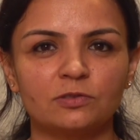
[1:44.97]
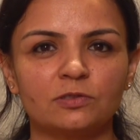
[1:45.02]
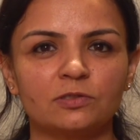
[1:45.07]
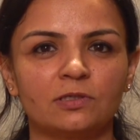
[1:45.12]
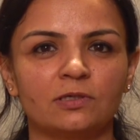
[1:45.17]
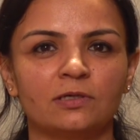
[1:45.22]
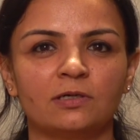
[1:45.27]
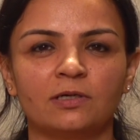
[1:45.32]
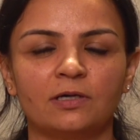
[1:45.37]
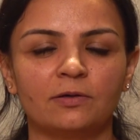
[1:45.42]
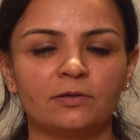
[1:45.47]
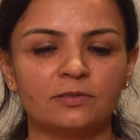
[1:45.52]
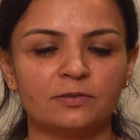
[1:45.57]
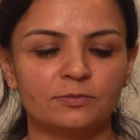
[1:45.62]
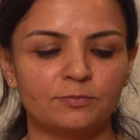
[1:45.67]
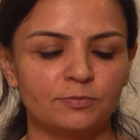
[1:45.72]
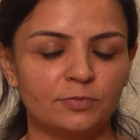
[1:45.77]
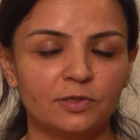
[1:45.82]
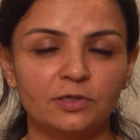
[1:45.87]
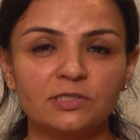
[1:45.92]

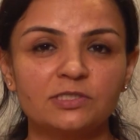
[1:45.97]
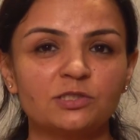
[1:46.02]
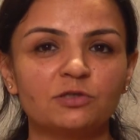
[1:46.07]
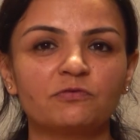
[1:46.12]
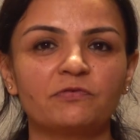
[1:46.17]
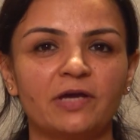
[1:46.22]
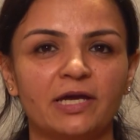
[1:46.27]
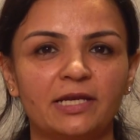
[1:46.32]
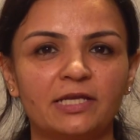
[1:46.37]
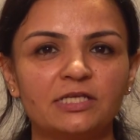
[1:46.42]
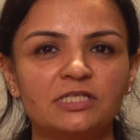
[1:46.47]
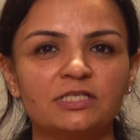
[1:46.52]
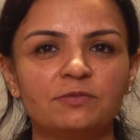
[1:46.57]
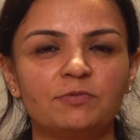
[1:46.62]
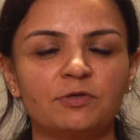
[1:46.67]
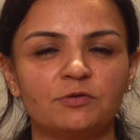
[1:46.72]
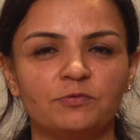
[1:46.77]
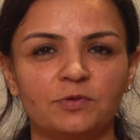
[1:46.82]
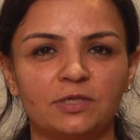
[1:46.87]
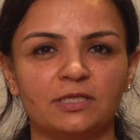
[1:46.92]
a burst of energy
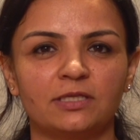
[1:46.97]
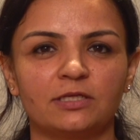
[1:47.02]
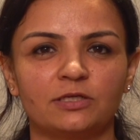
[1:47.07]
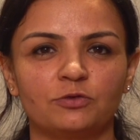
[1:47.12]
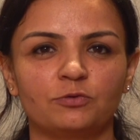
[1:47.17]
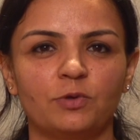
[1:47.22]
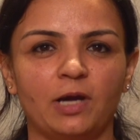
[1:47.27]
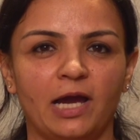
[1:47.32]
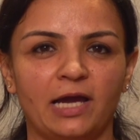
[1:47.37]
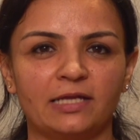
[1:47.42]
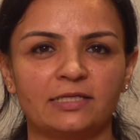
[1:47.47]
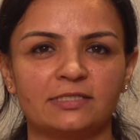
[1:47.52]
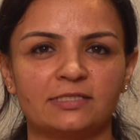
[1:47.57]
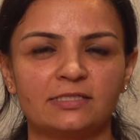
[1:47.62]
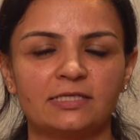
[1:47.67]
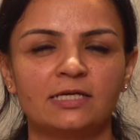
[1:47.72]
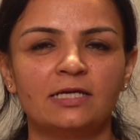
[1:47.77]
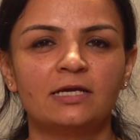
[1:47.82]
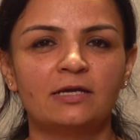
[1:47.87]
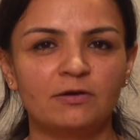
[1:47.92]
between the two
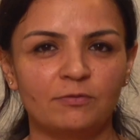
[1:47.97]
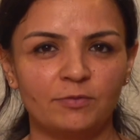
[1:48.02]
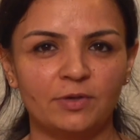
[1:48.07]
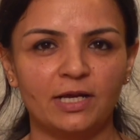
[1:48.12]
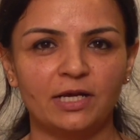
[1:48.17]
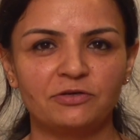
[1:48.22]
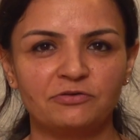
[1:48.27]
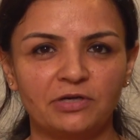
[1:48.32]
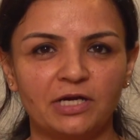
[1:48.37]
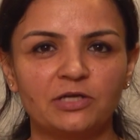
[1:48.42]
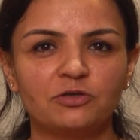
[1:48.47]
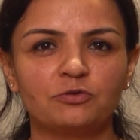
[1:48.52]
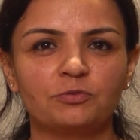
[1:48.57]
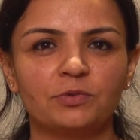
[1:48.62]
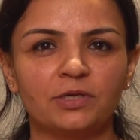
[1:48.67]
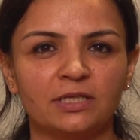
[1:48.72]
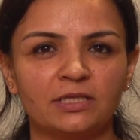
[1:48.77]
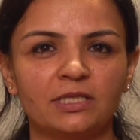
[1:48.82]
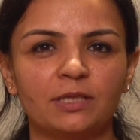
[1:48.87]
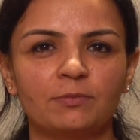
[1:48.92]
hands when I tried to
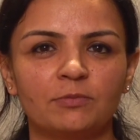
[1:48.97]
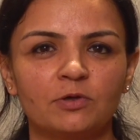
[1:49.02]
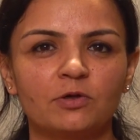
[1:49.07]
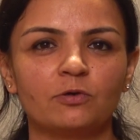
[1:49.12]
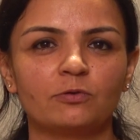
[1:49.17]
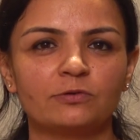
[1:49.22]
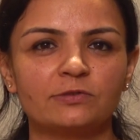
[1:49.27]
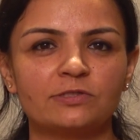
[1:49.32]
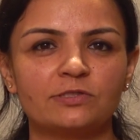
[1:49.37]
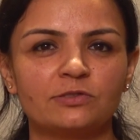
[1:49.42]
bring them close.